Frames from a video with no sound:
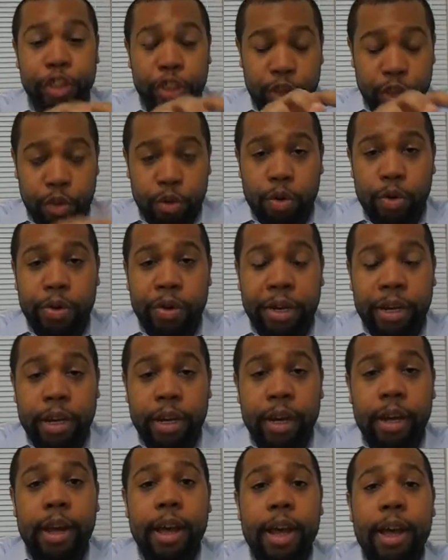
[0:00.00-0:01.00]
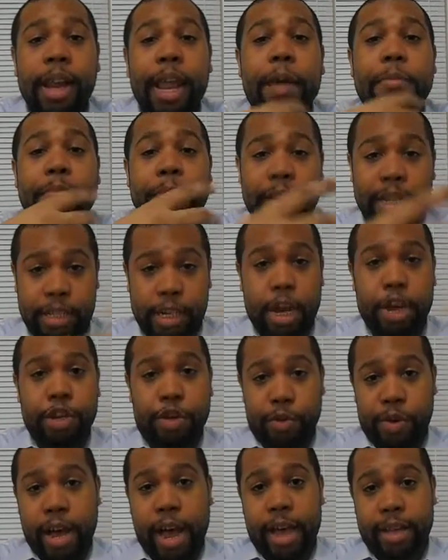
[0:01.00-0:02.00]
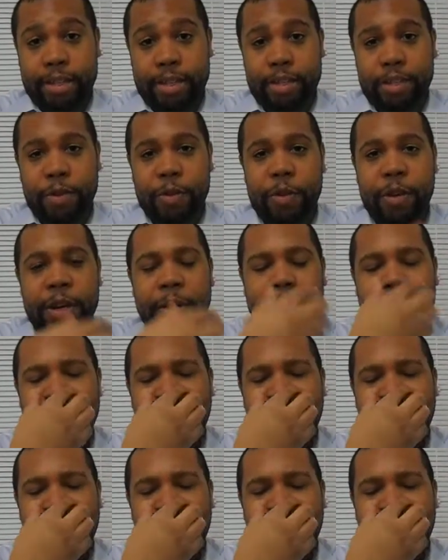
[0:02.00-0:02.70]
the story, let me tell you guys a story.